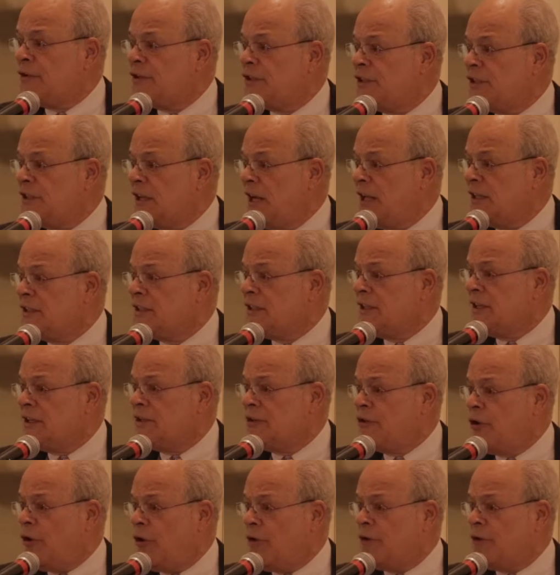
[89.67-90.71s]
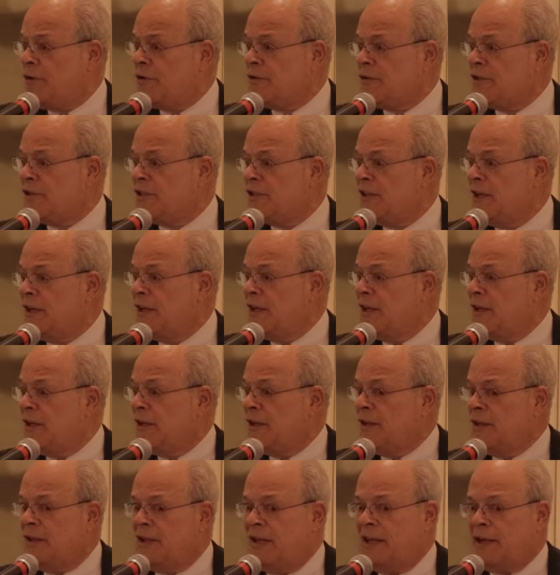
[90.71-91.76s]
sons and daughters
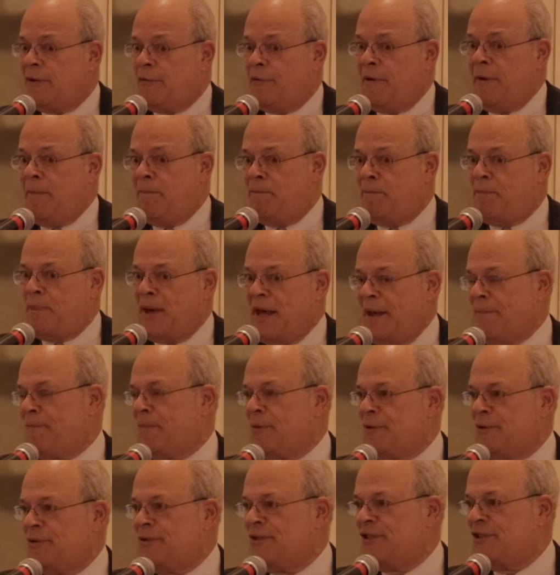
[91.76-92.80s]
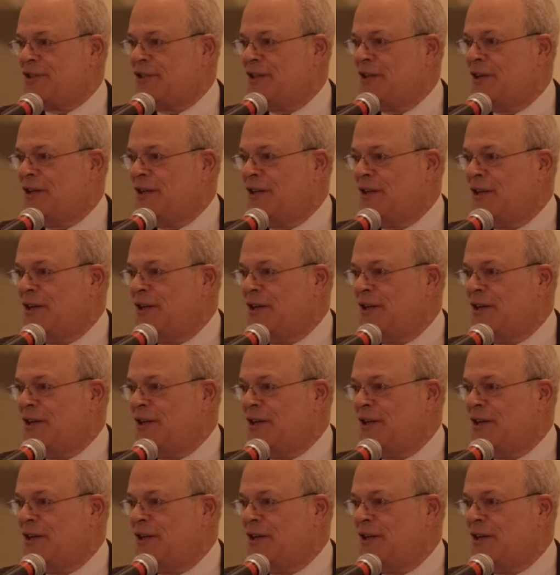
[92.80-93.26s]
the crib papers